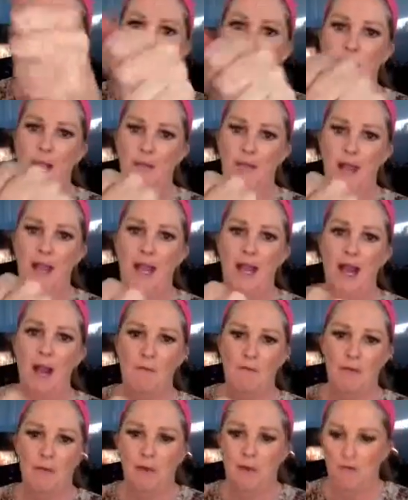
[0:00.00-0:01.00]
But they are
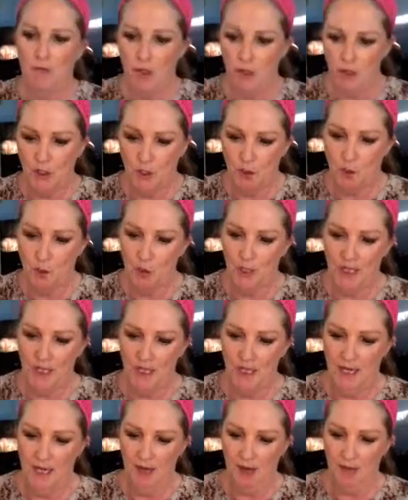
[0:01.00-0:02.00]
very, very
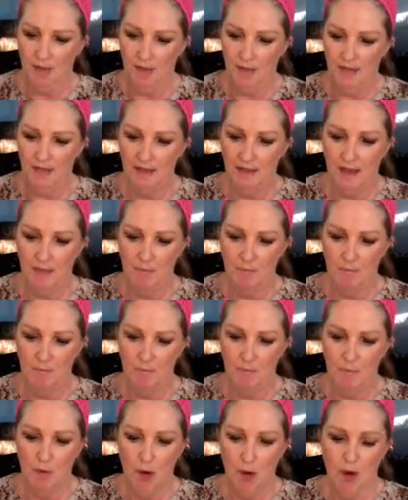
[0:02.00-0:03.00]
chalky, and I think that
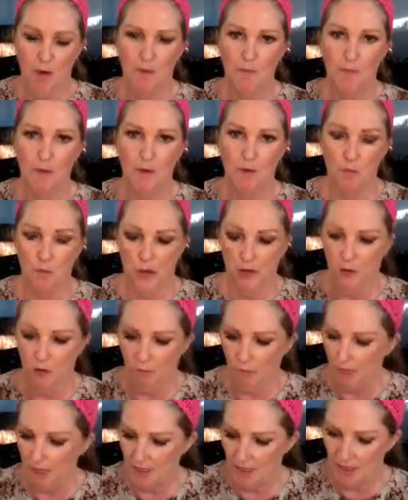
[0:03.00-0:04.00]
might have been one of the
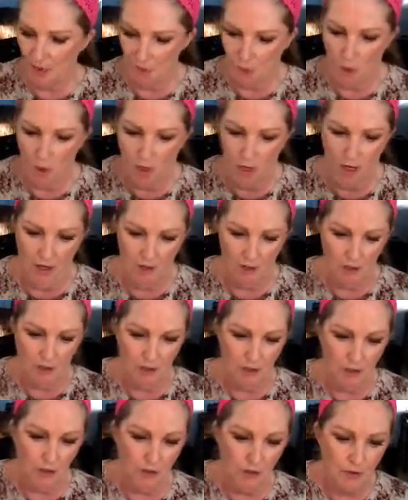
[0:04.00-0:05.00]
reasons why I
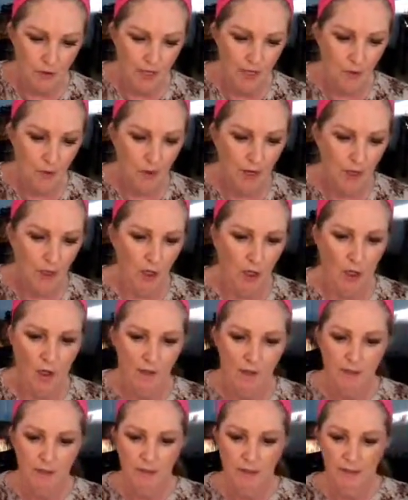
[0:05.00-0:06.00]
don't use that one a
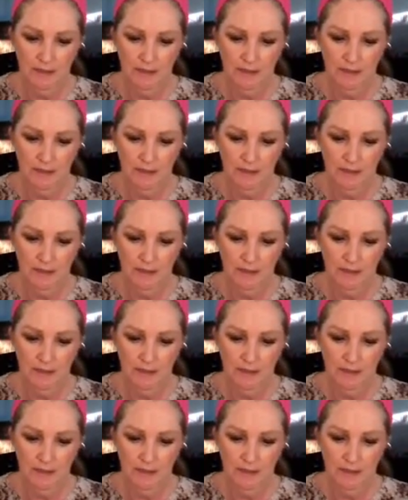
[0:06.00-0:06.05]
lot.